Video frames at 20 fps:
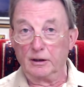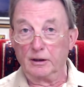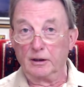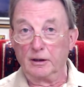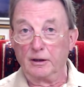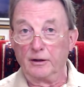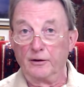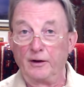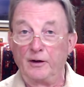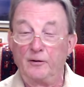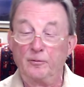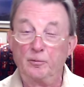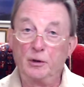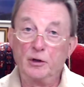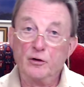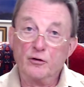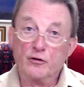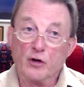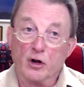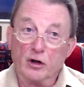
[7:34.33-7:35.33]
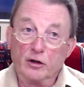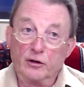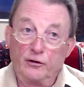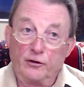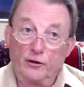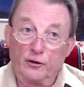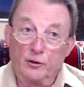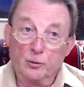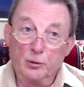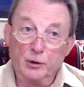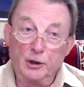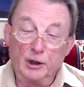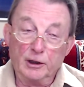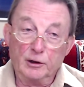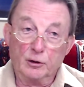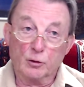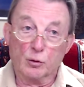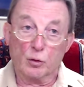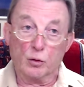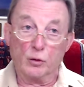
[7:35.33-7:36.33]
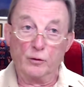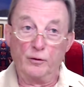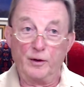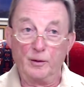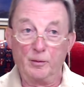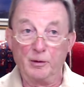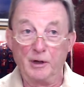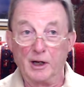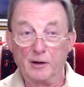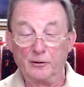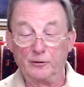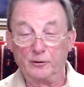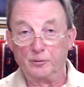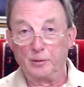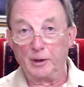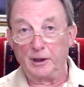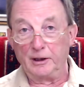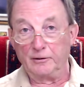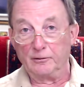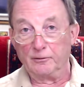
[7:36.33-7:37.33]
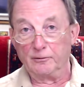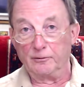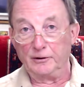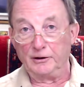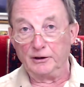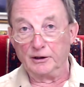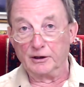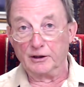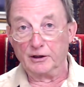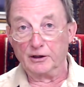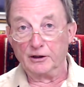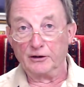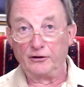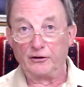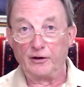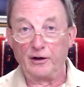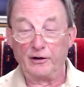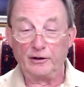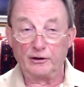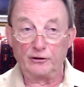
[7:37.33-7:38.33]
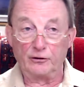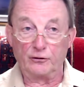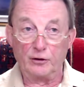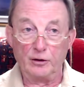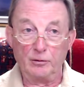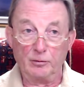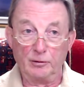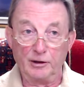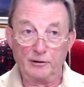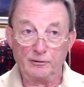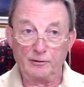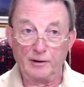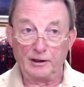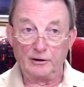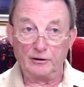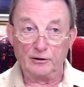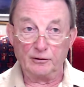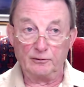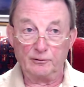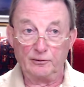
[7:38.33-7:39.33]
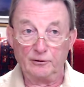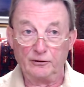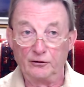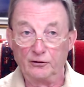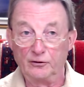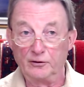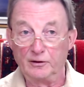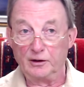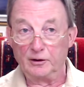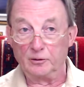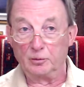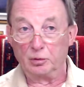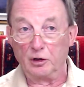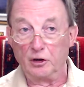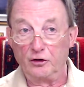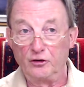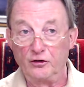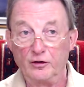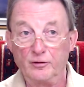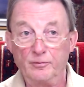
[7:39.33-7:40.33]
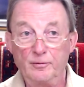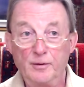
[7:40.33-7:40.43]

they've been drugs that have been ignored, they've been out of patent for years, they're extremely effective for severe depression,